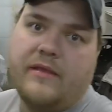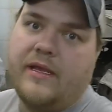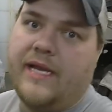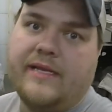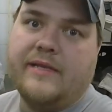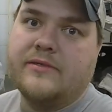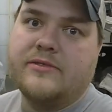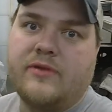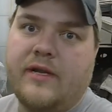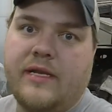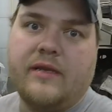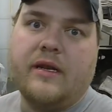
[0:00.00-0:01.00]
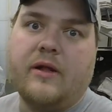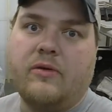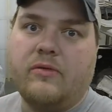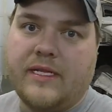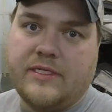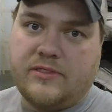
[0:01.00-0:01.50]
I didn't straighten it
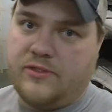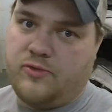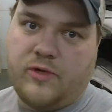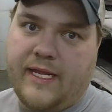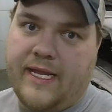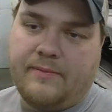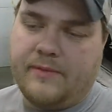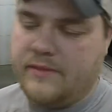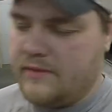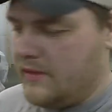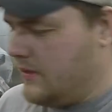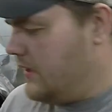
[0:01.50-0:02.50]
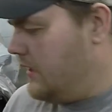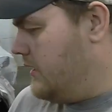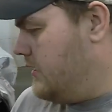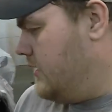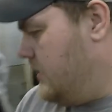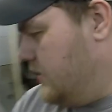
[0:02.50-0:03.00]
out. That's just what happens.
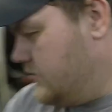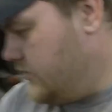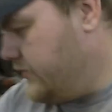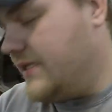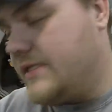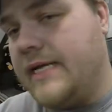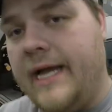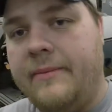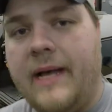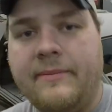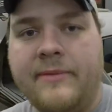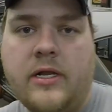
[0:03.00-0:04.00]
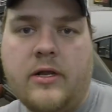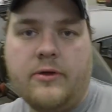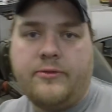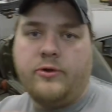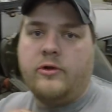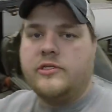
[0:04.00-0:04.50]
So this time I'm gonna go
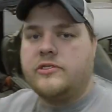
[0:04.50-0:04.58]
through it,